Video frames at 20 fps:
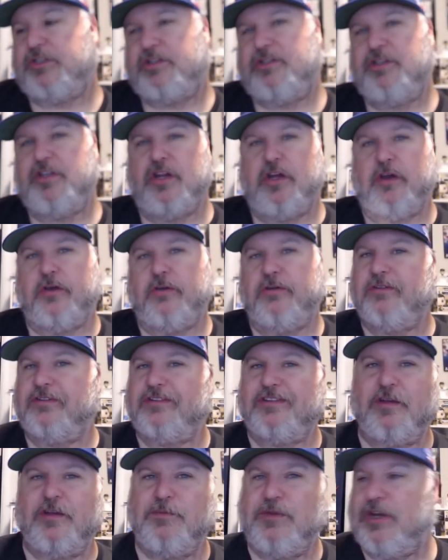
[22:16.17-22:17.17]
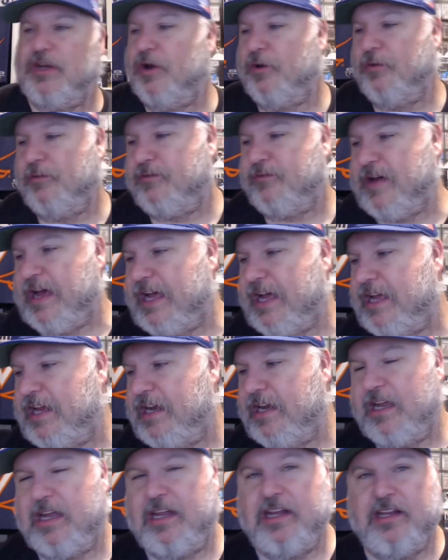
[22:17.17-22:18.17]
you know, something you don't
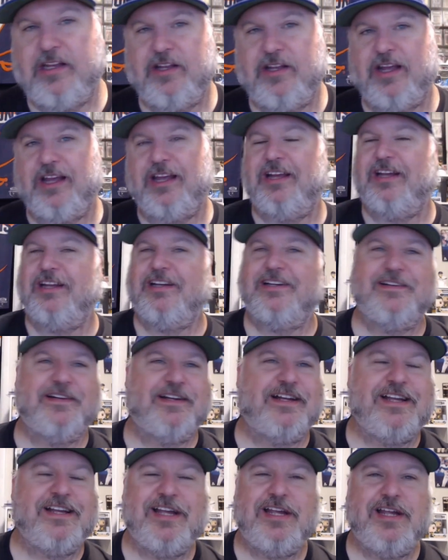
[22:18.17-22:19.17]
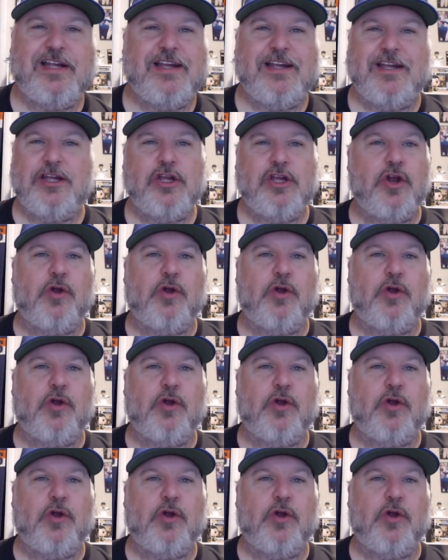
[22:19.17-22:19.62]
find. You